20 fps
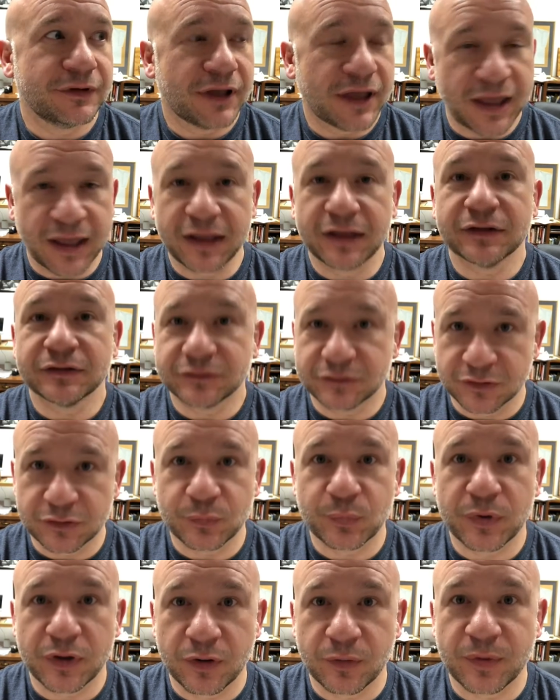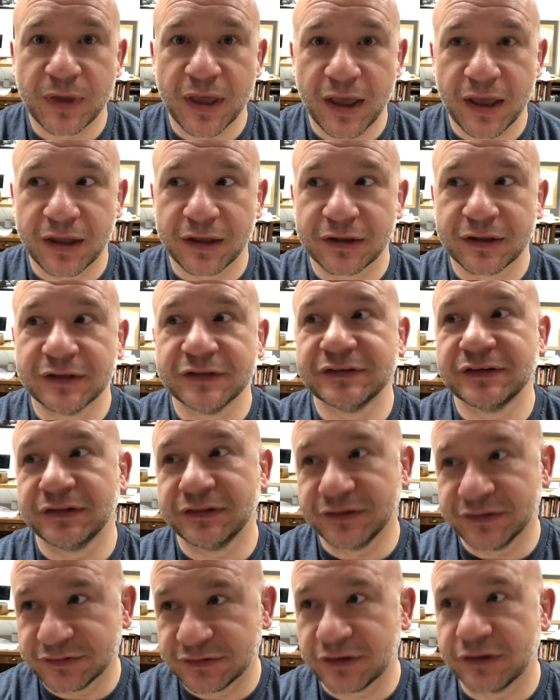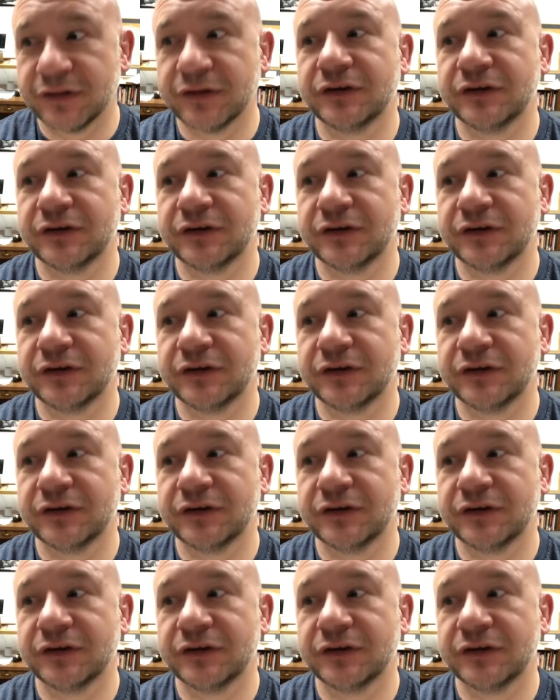hey, it's going to be okay, and to listen to